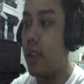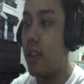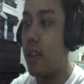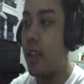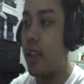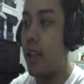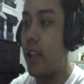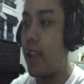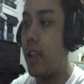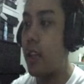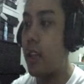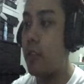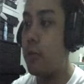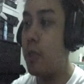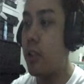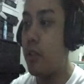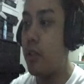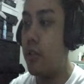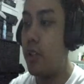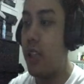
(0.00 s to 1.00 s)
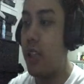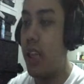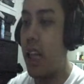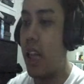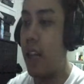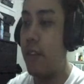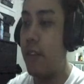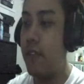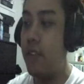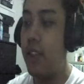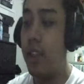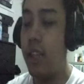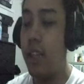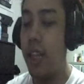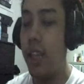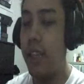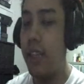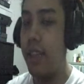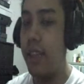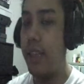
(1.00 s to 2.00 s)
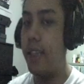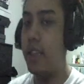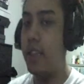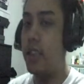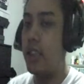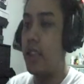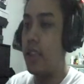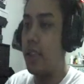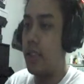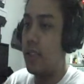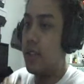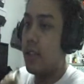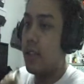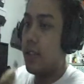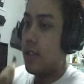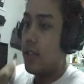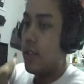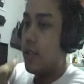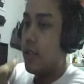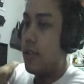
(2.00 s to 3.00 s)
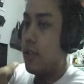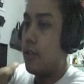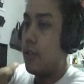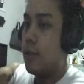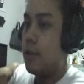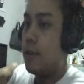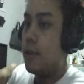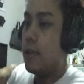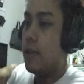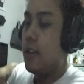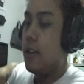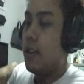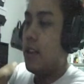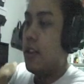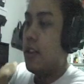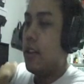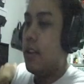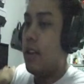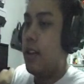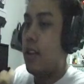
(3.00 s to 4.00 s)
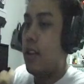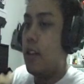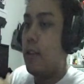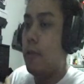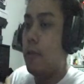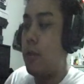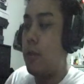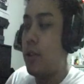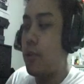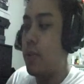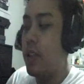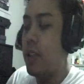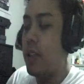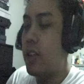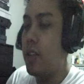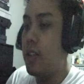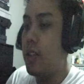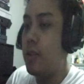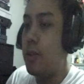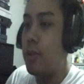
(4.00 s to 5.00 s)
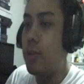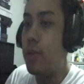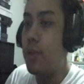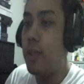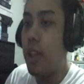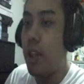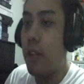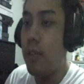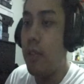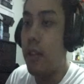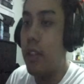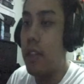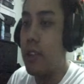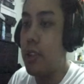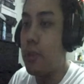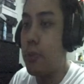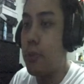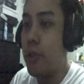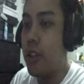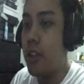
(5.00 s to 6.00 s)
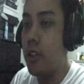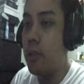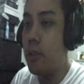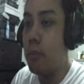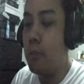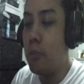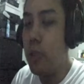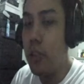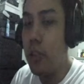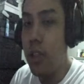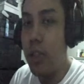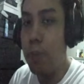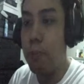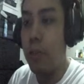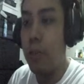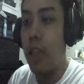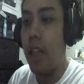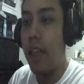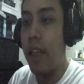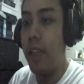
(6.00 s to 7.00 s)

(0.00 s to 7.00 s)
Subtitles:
and we only have 9 digits. So what we're gonna do now is we're gonna multiply